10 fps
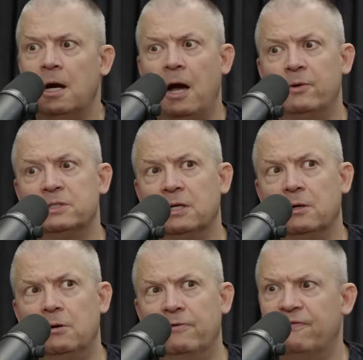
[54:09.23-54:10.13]
I was like,
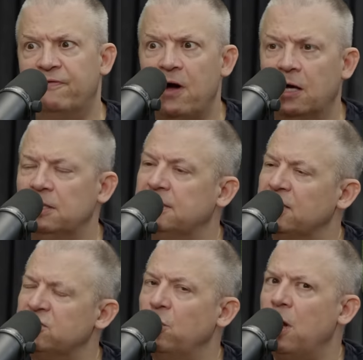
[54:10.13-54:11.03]
oh fuck, like
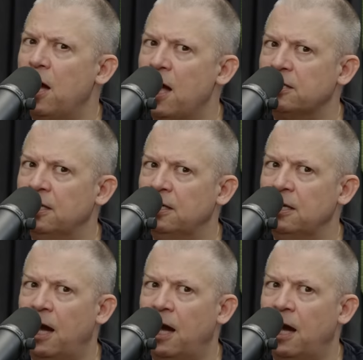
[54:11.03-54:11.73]
that's so hot that